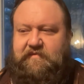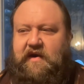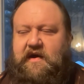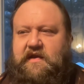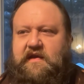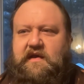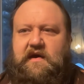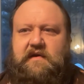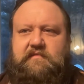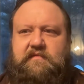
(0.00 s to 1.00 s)
body,
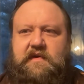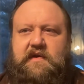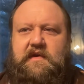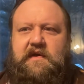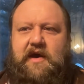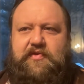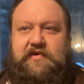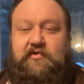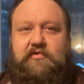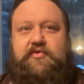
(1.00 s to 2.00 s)
as a
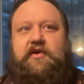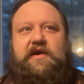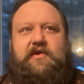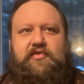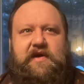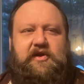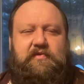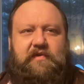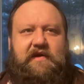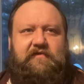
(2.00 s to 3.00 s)
news
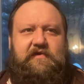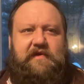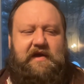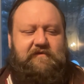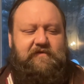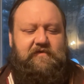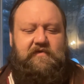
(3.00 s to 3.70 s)
organization, whatever you have.